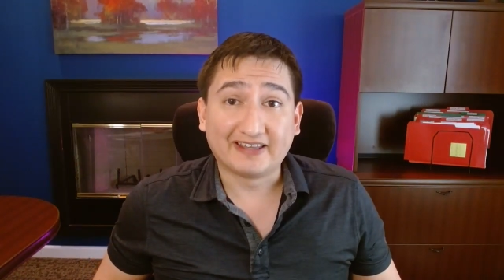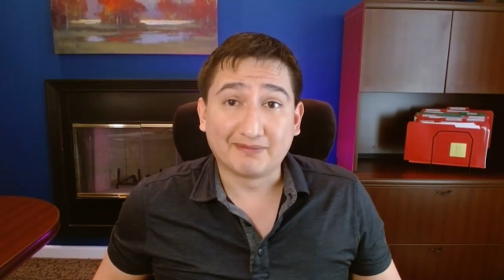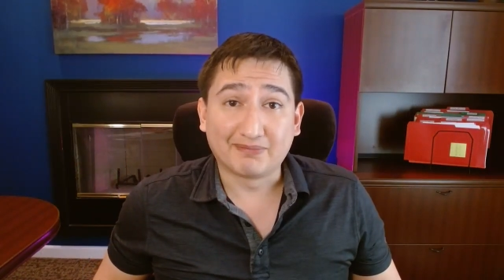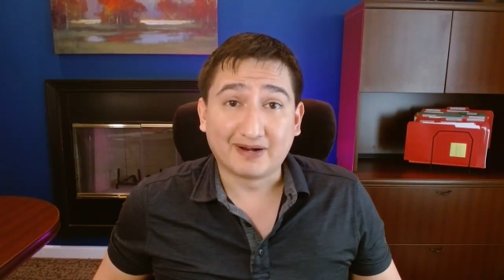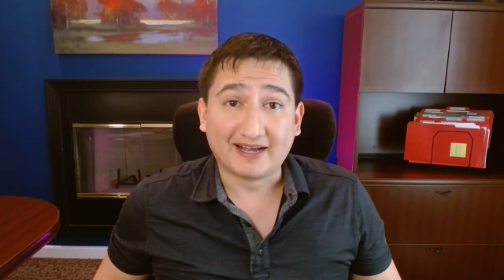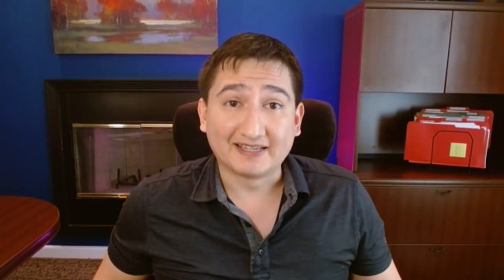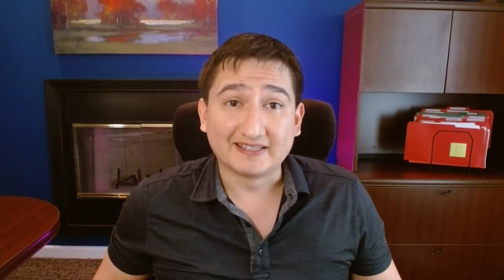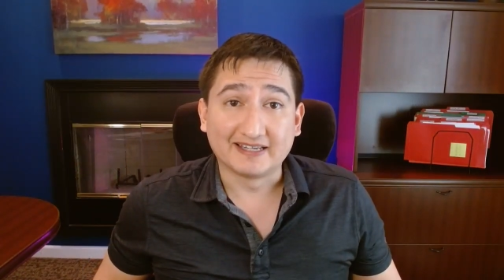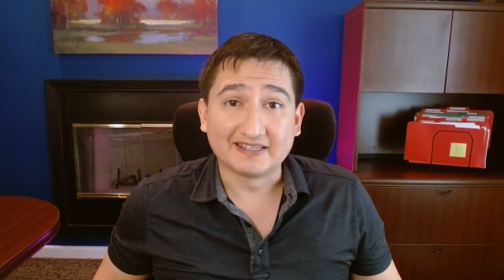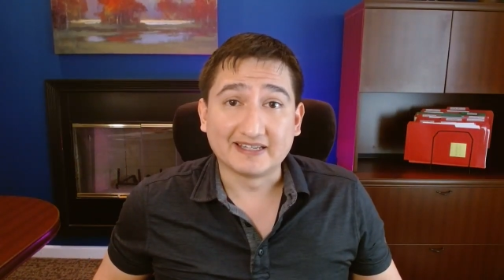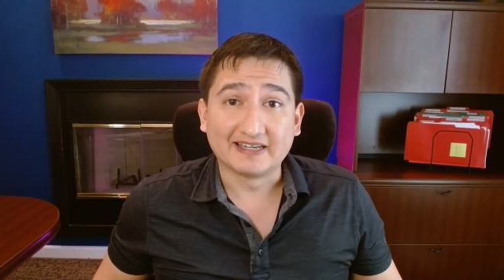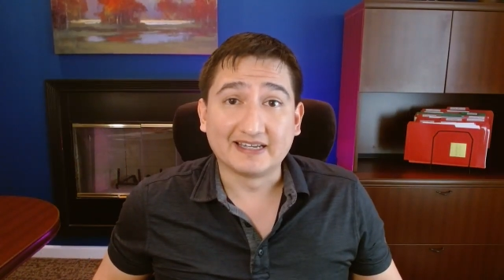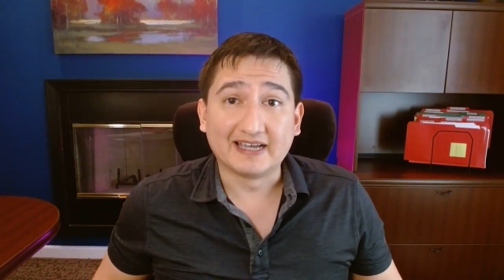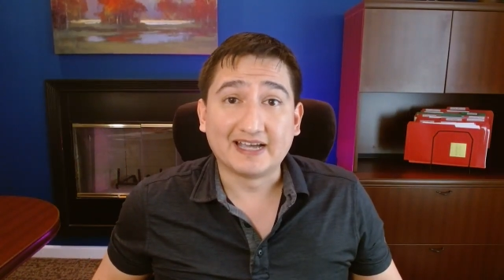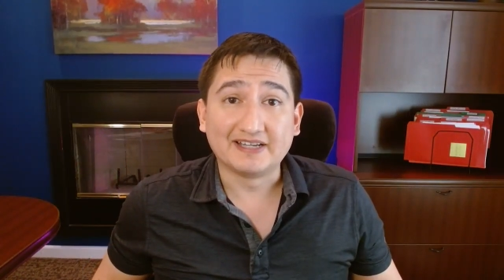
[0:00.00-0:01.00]
the process
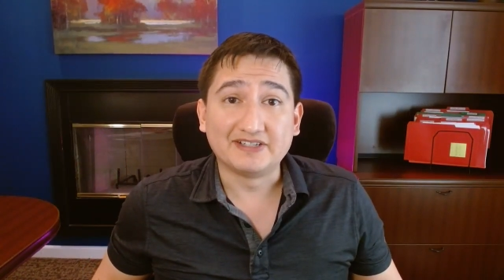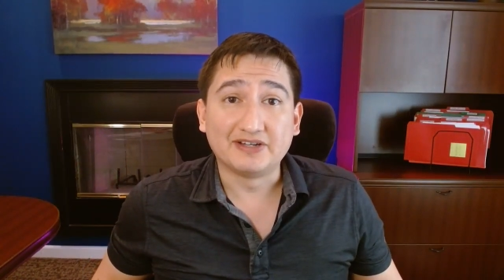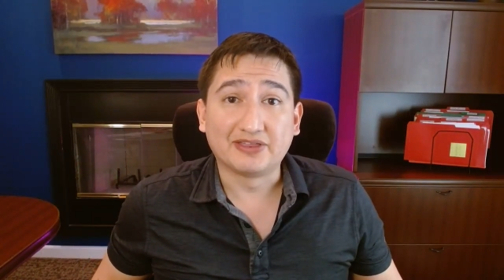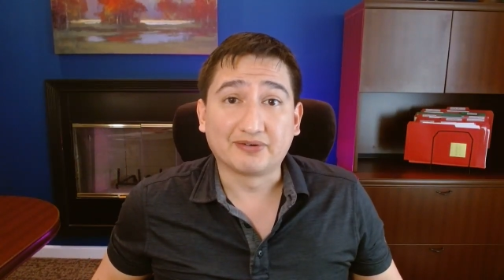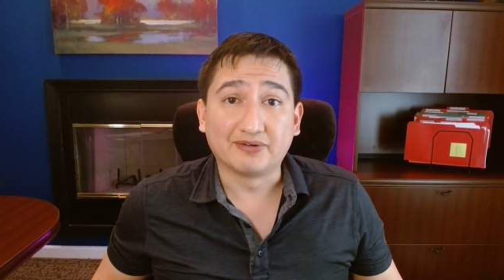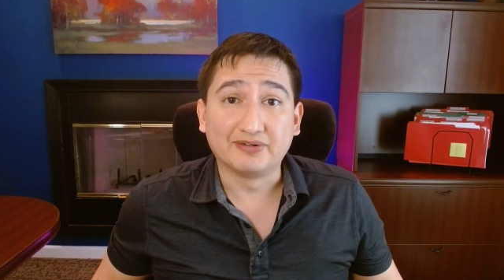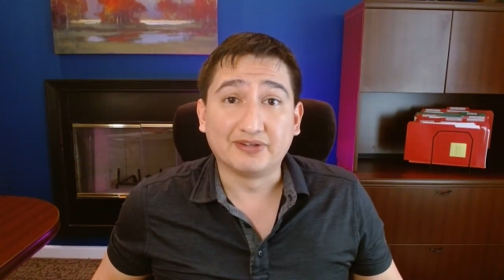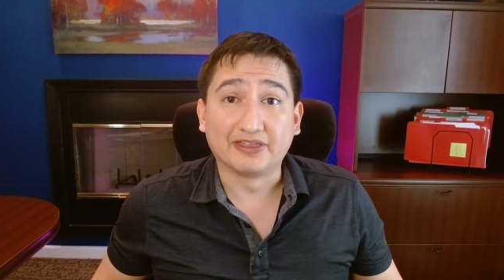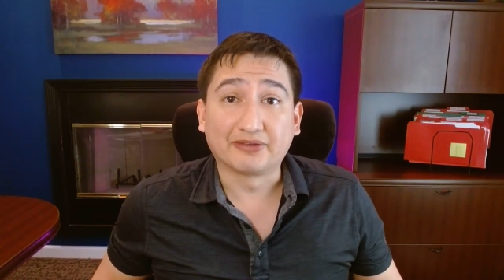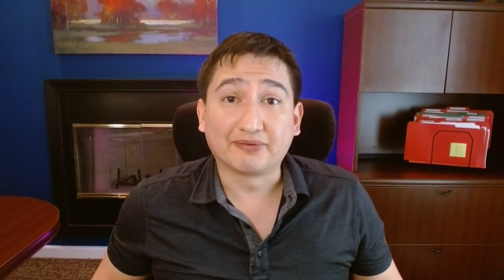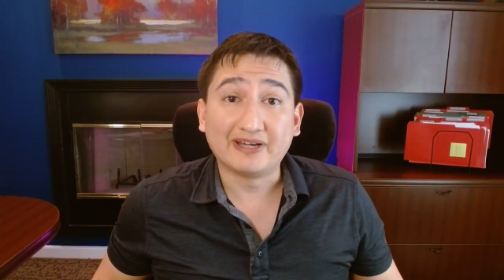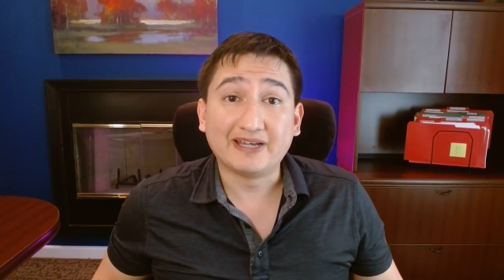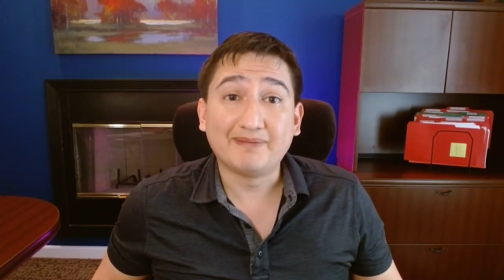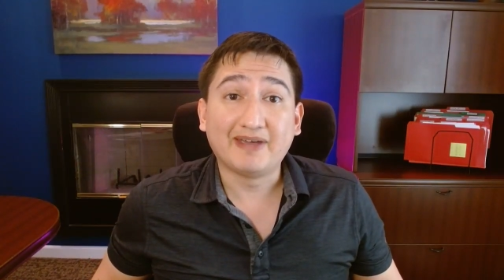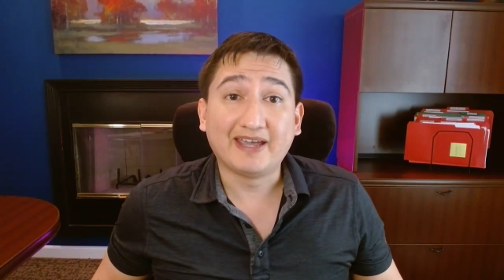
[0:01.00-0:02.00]
and guide you through the
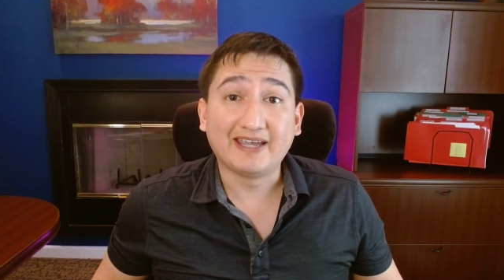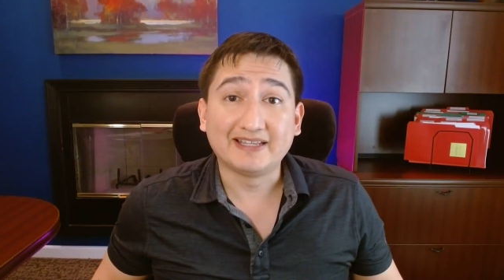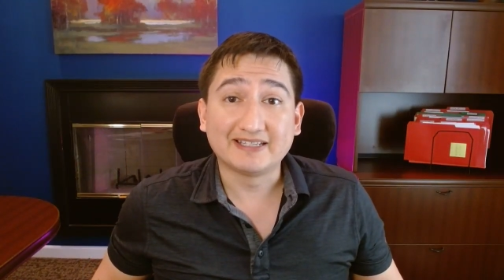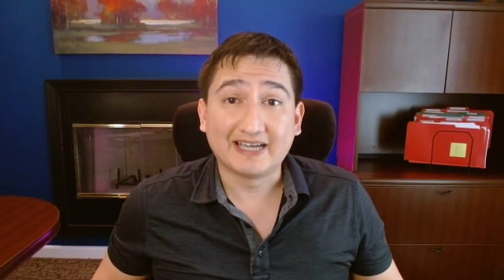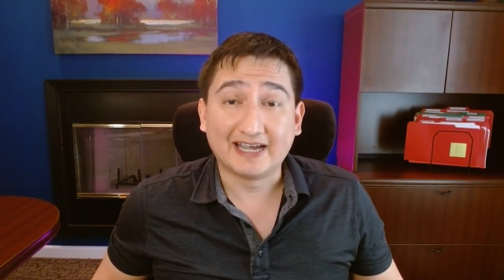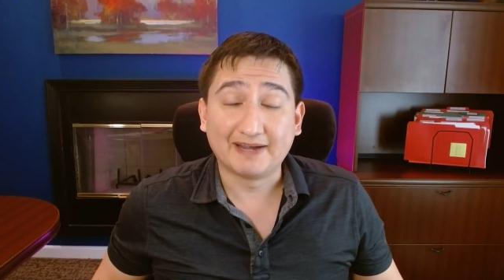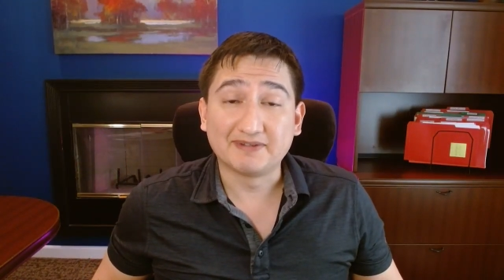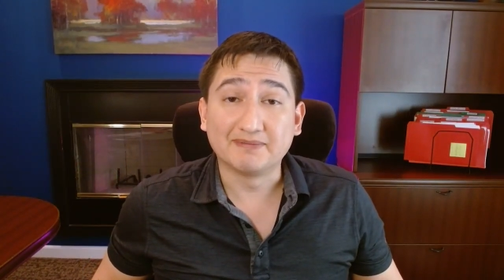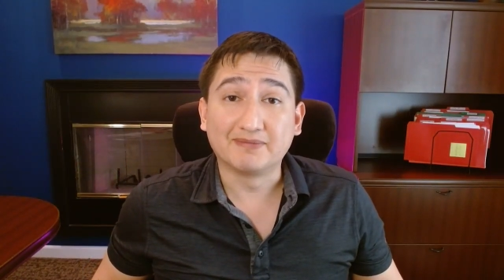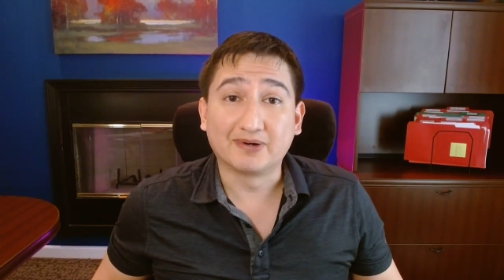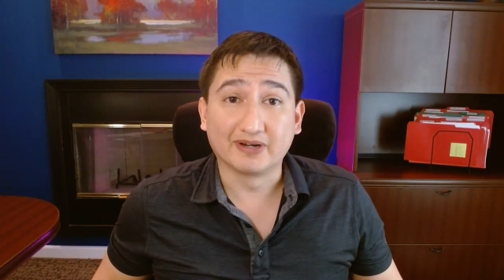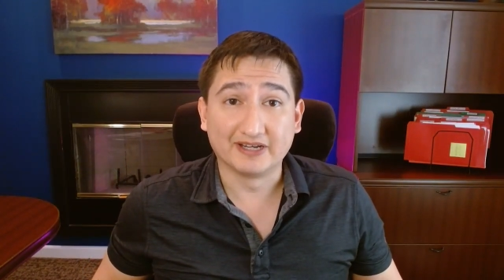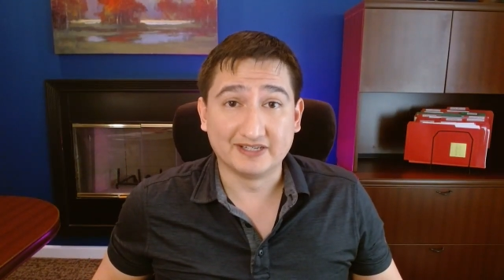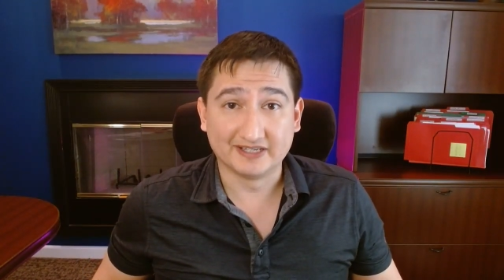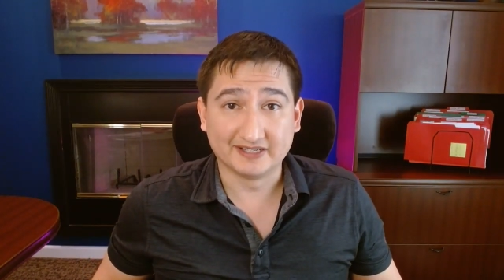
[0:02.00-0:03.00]
three main types of
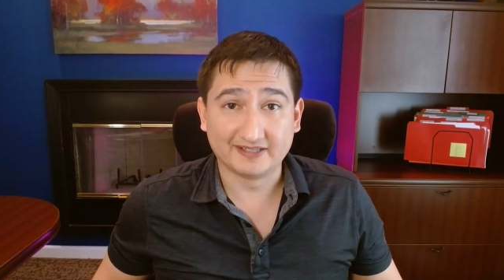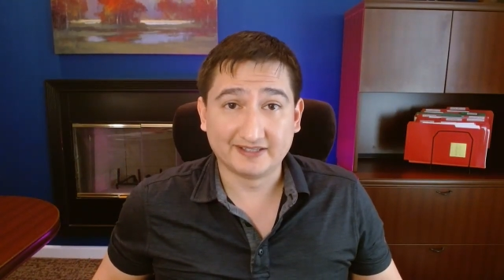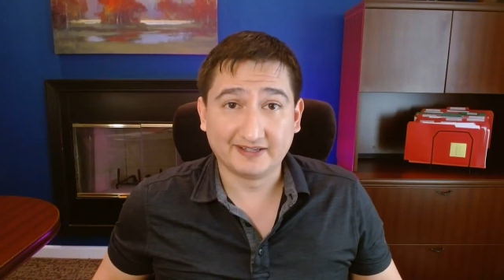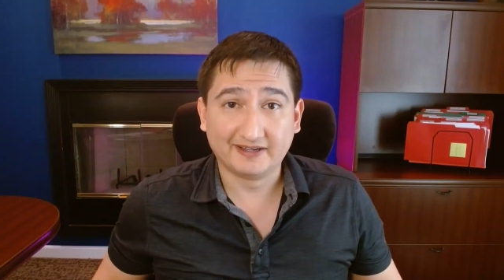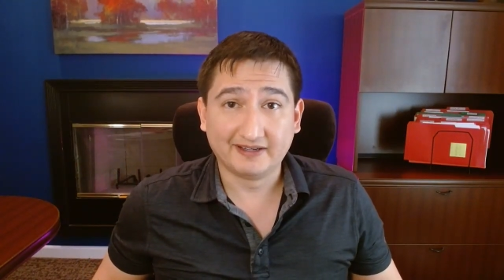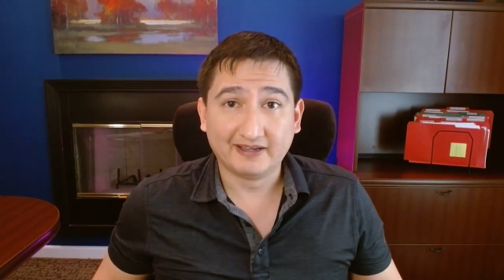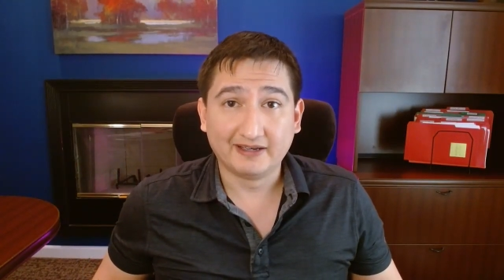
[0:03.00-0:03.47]
mortgages.